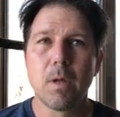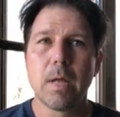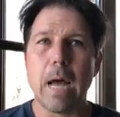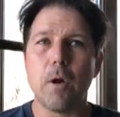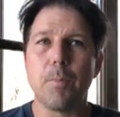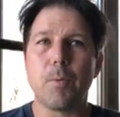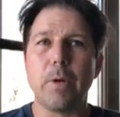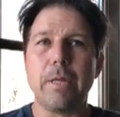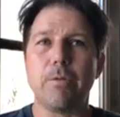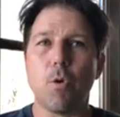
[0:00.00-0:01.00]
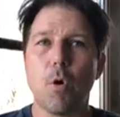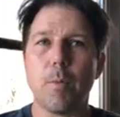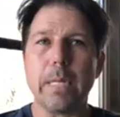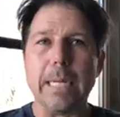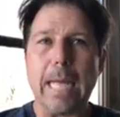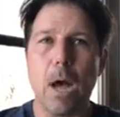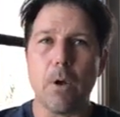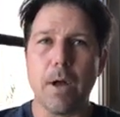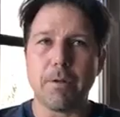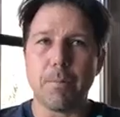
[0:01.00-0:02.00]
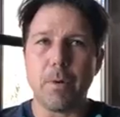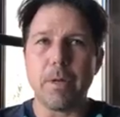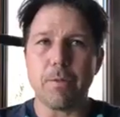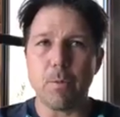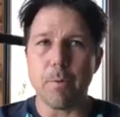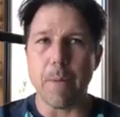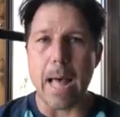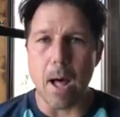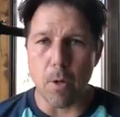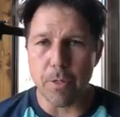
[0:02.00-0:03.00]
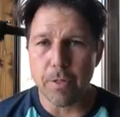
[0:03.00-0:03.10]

how to breathe normally, how not to breathe through our mouth,